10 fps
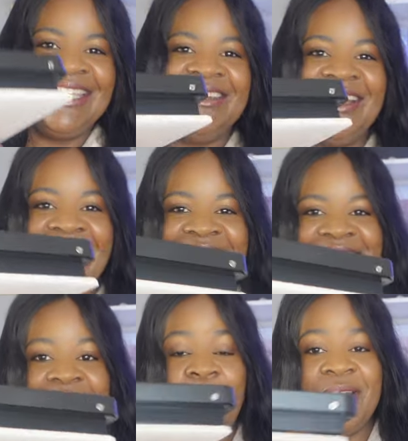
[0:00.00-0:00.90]
You guys,
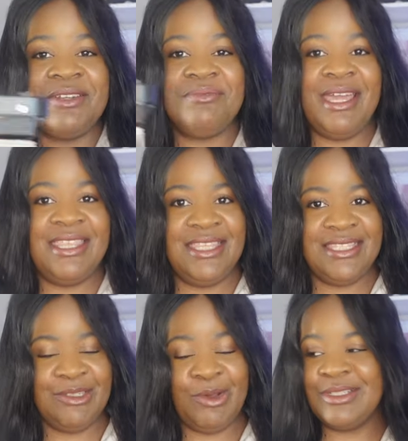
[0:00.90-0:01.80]
I wanted to buy
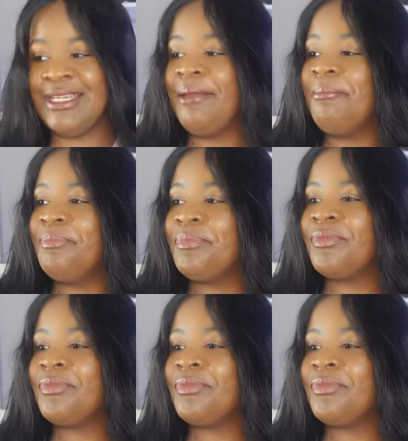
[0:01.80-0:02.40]
this long time.